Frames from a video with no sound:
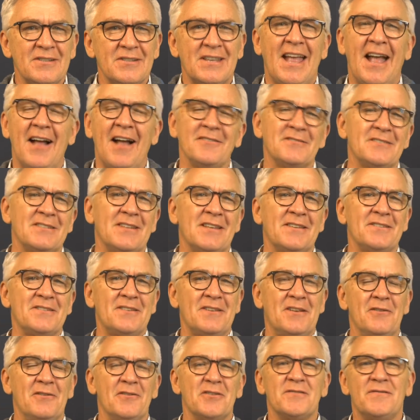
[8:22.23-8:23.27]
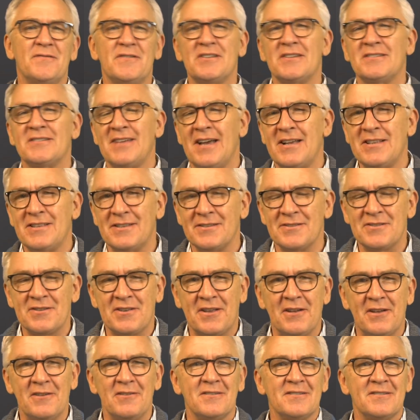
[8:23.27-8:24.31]
counseling skills, visitation
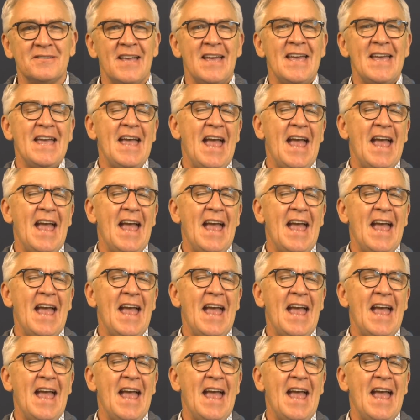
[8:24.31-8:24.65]
skills,